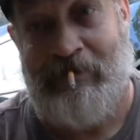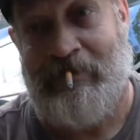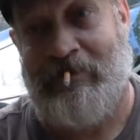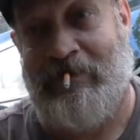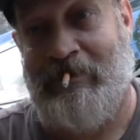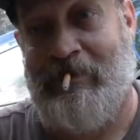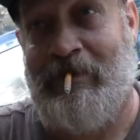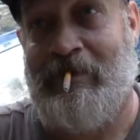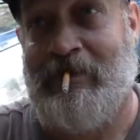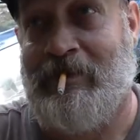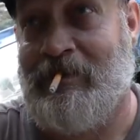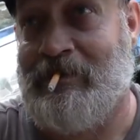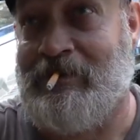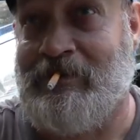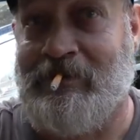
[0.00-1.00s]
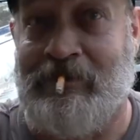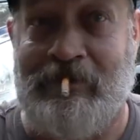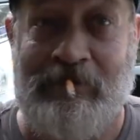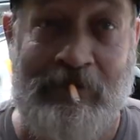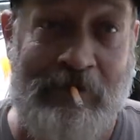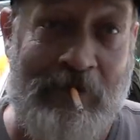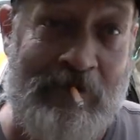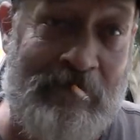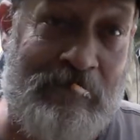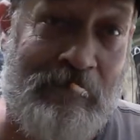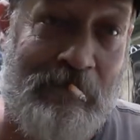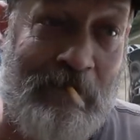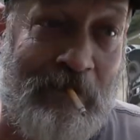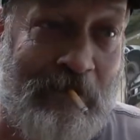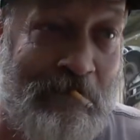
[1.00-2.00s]
let's go ahead and get the garage
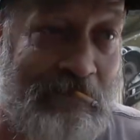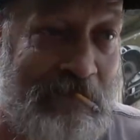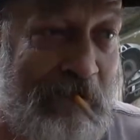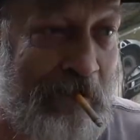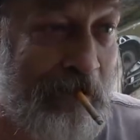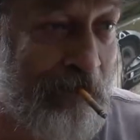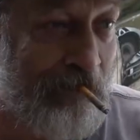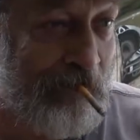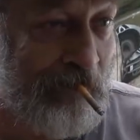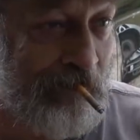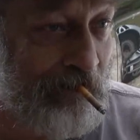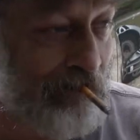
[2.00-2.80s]
door closed down.